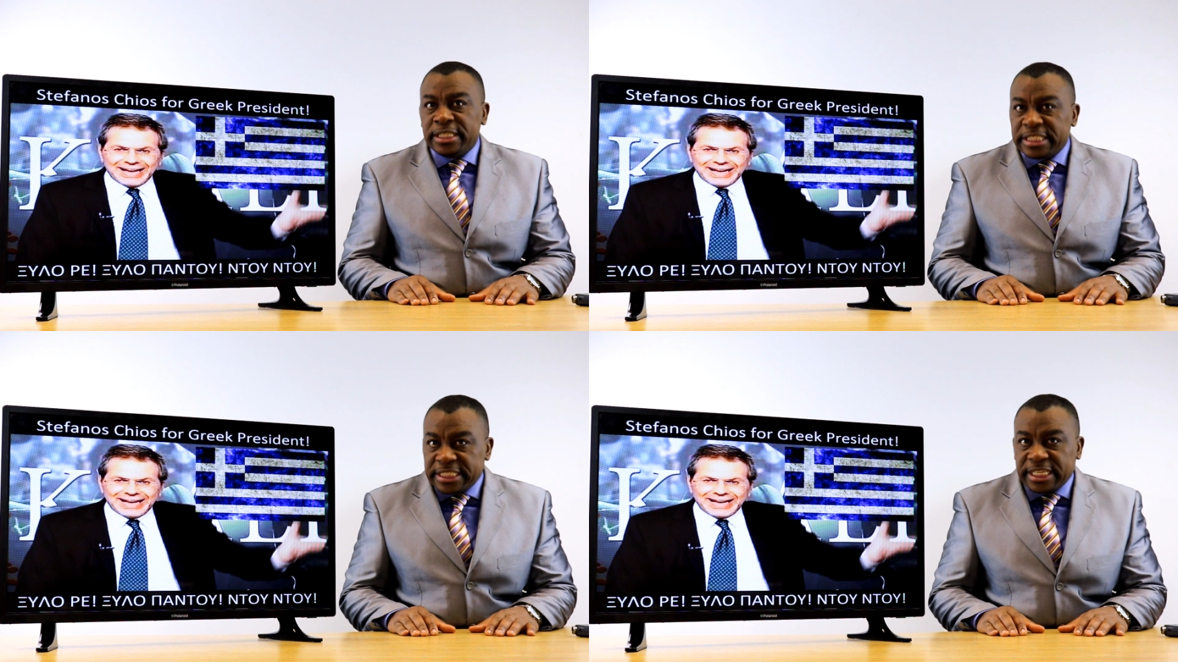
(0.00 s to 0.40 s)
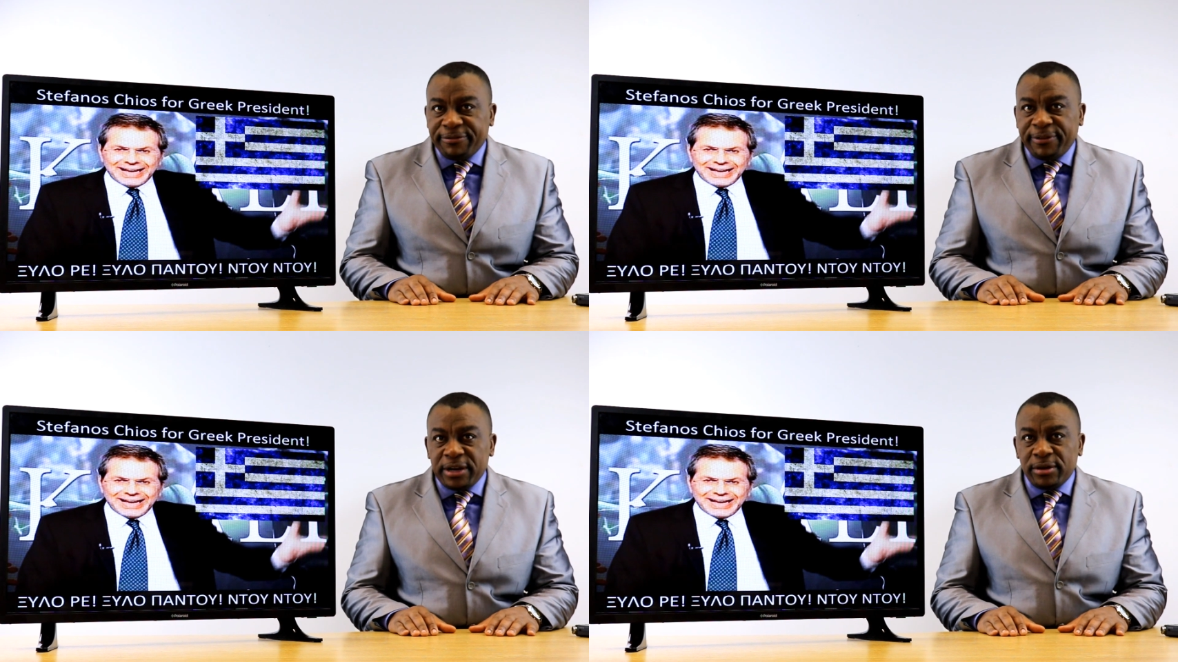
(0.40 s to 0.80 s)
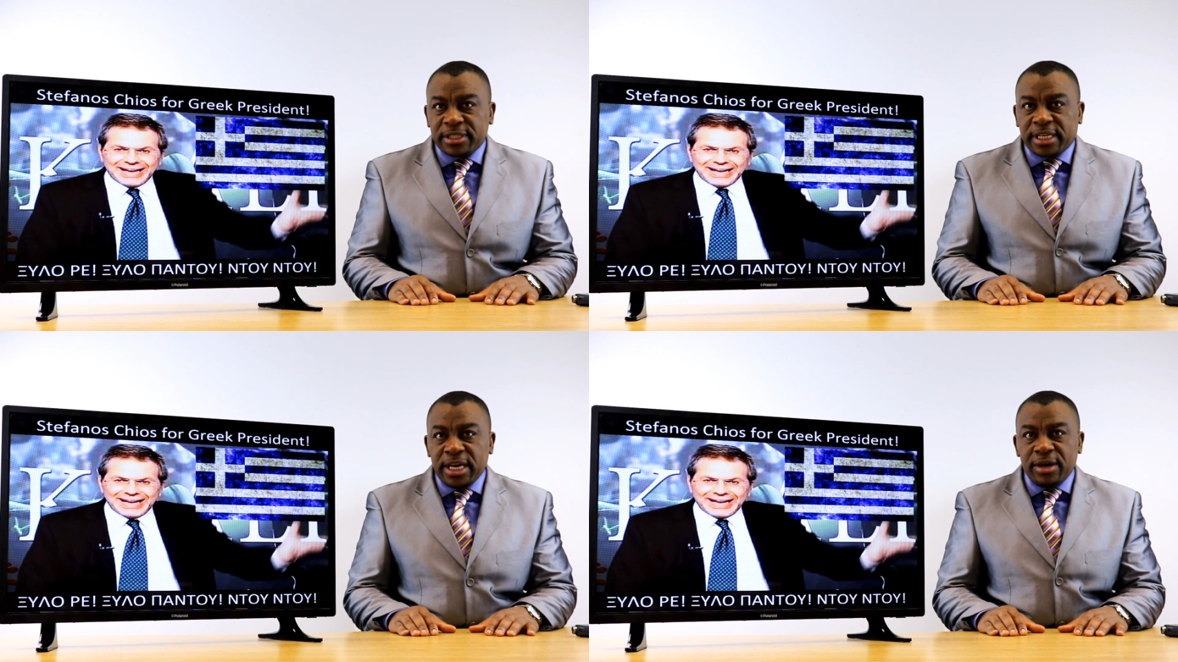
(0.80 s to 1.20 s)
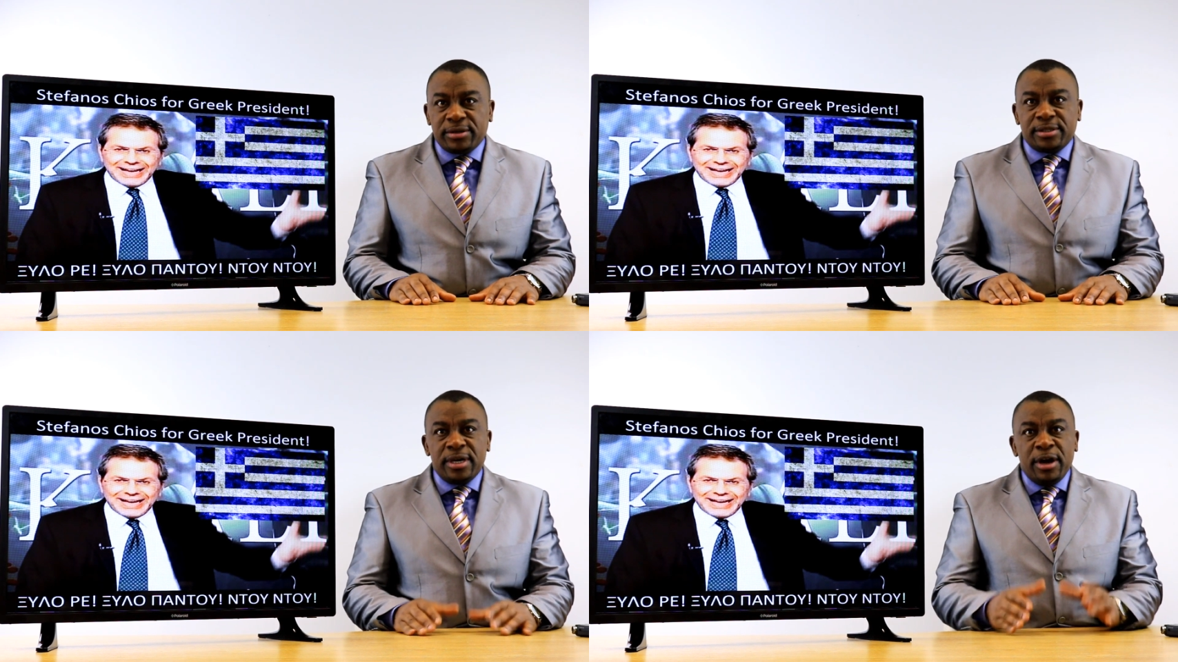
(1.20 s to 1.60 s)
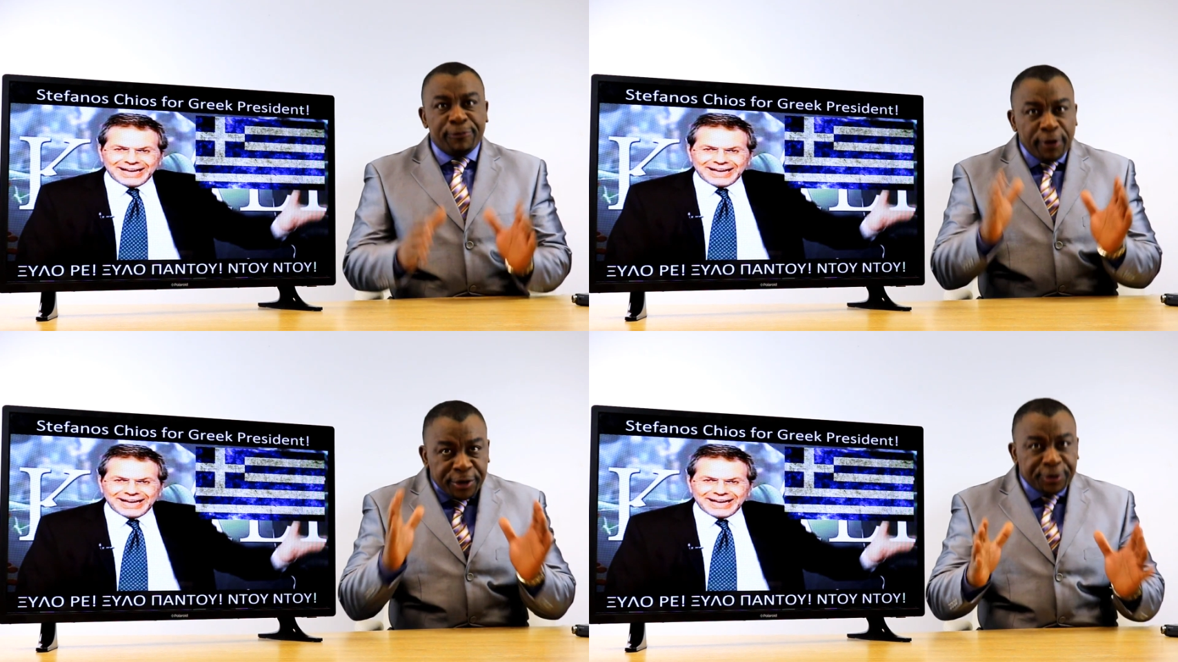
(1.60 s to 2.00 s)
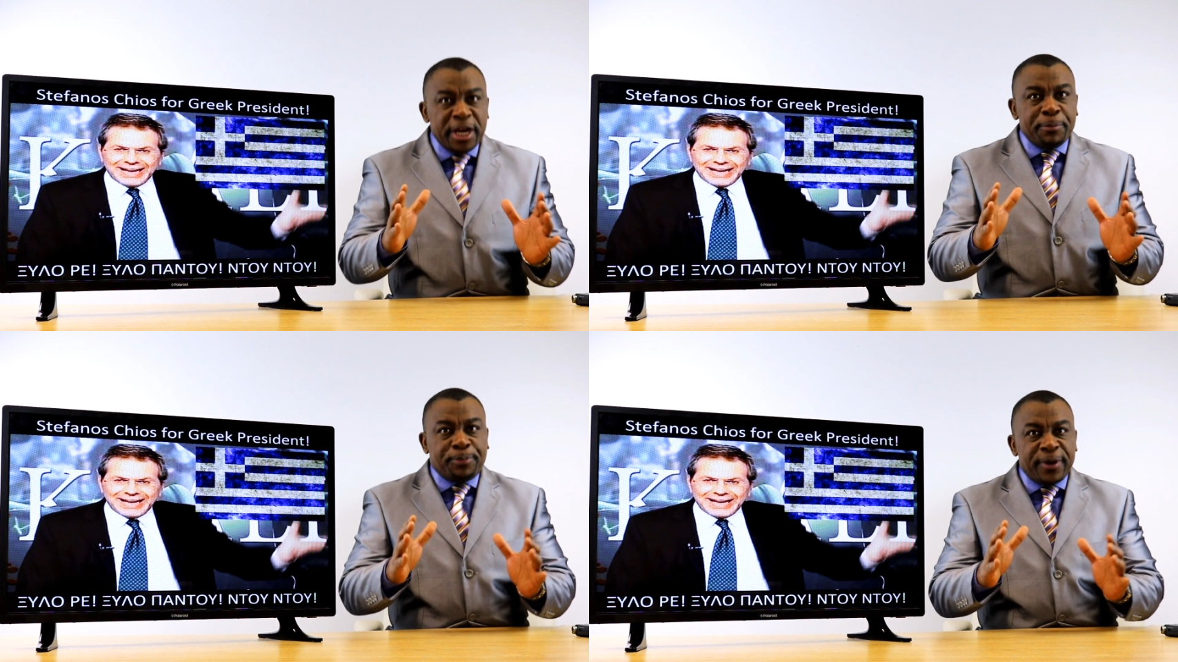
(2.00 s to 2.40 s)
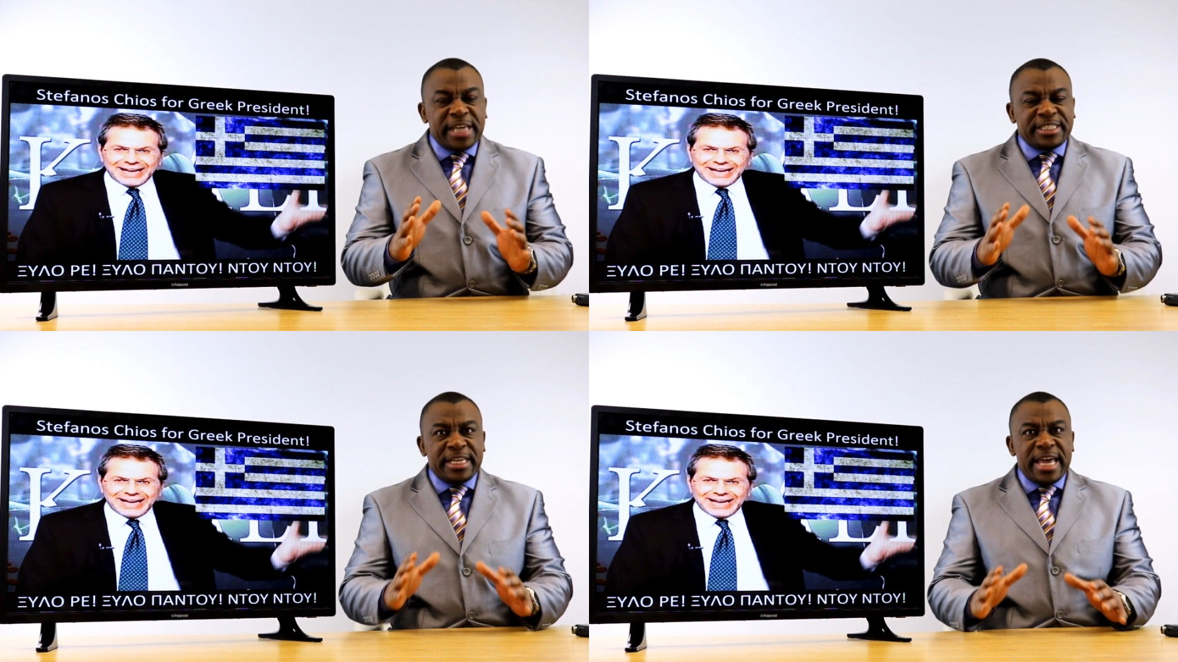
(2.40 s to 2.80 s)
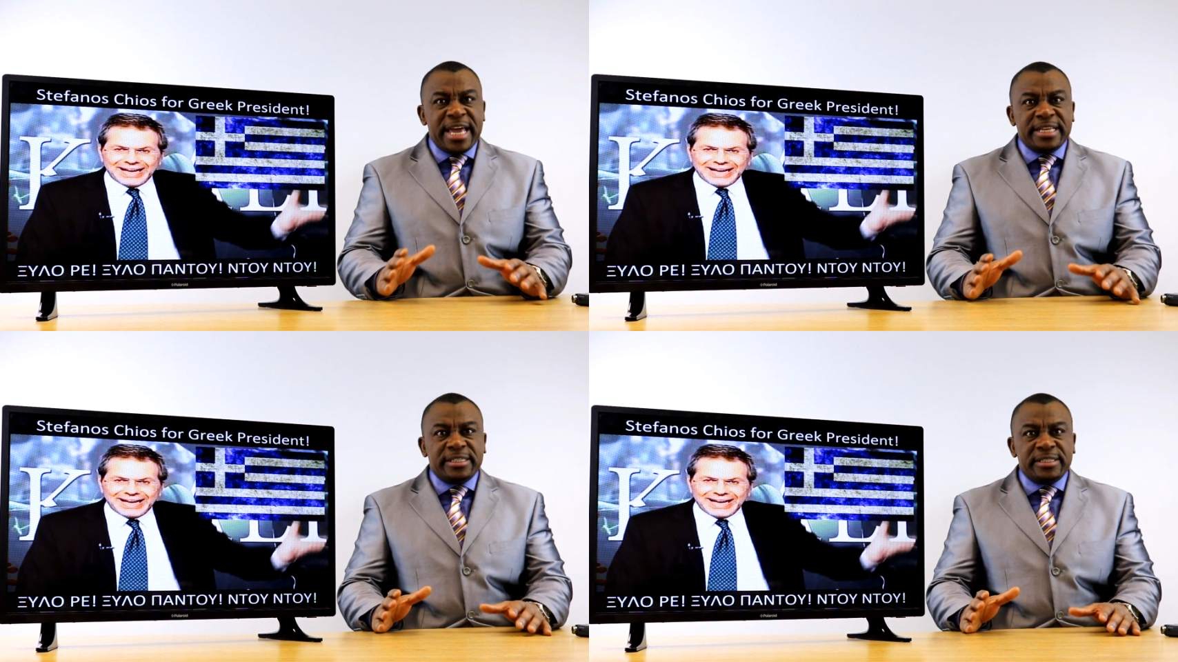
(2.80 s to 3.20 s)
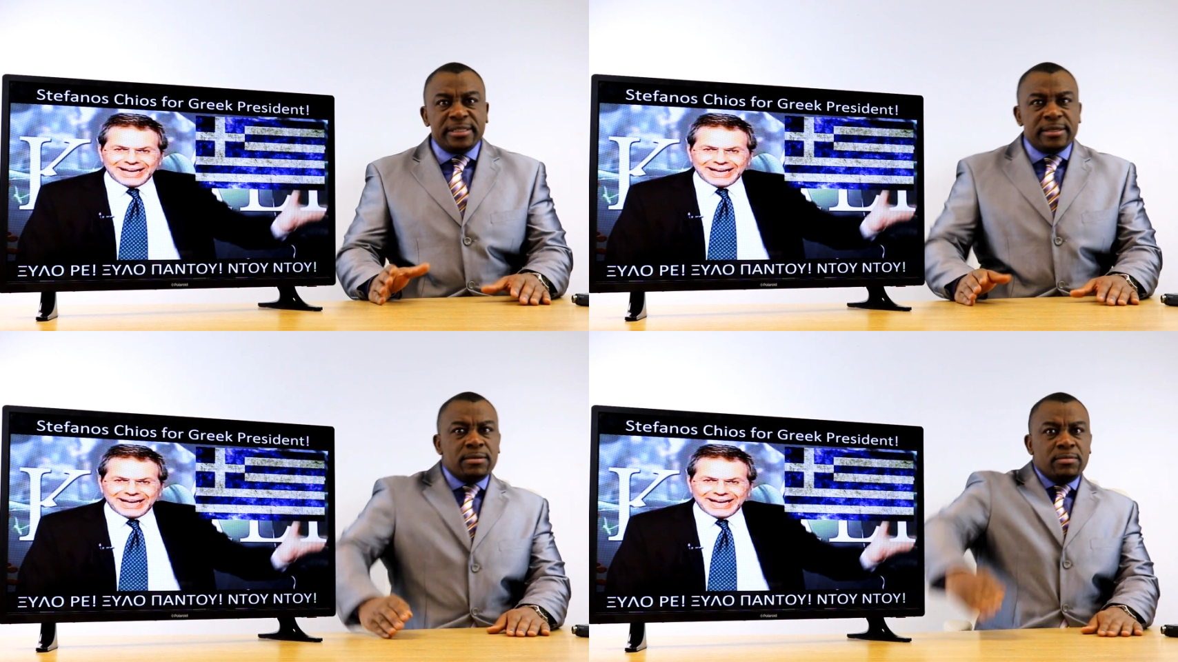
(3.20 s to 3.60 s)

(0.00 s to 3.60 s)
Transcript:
Speaker 1: Stefanos Chios for Greek president.